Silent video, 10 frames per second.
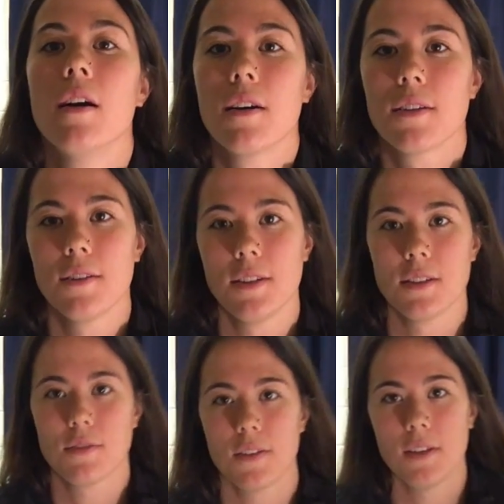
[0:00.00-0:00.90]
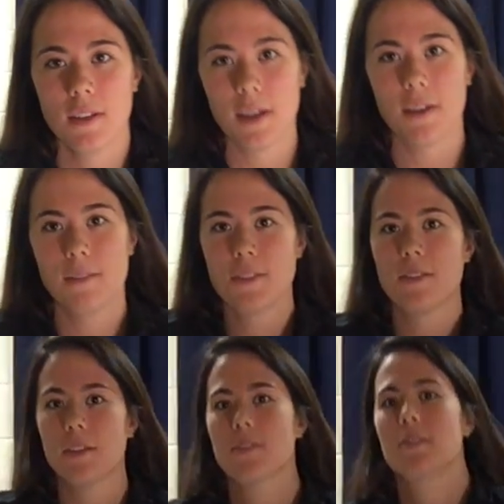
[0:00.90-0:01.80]
although it is fun, like once
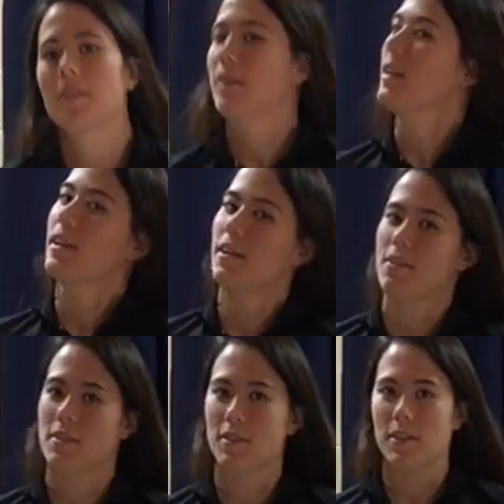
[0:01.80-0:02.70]
you actually start getting used to